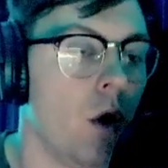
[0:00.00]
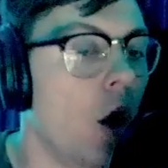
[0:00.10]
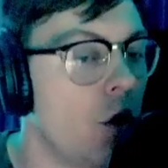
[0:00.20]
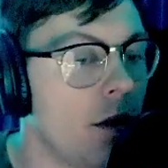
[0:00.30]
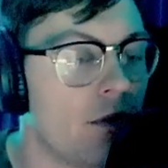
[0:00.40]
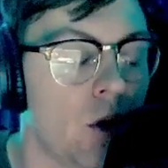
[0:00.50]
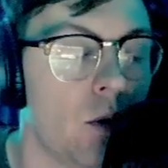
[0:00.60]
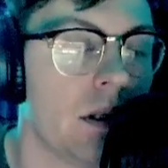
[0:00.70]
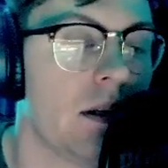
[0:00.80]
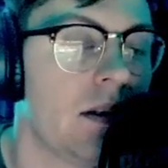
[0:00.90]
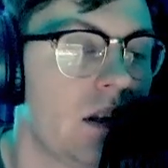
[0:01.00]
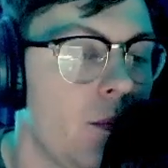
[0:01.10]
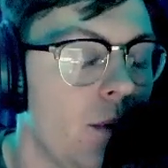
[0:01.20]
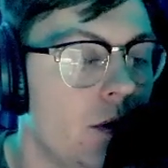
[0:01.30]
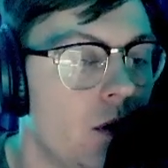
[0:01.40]
All you have to do is this
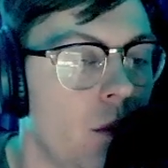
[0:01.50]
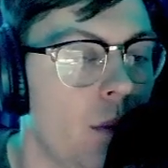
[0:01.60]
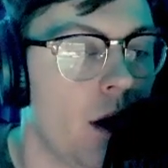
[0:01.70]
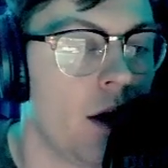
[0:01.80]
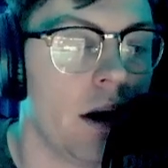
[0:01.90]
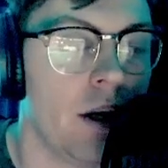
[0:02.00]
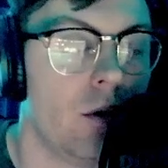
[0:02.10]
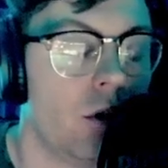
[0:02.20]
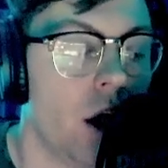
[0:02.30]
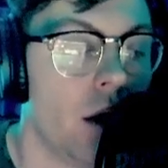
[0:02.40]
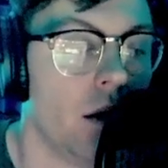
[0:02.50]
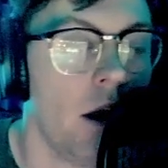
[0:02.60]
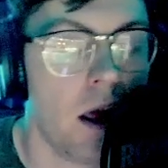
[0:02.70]
simple little part and you're done.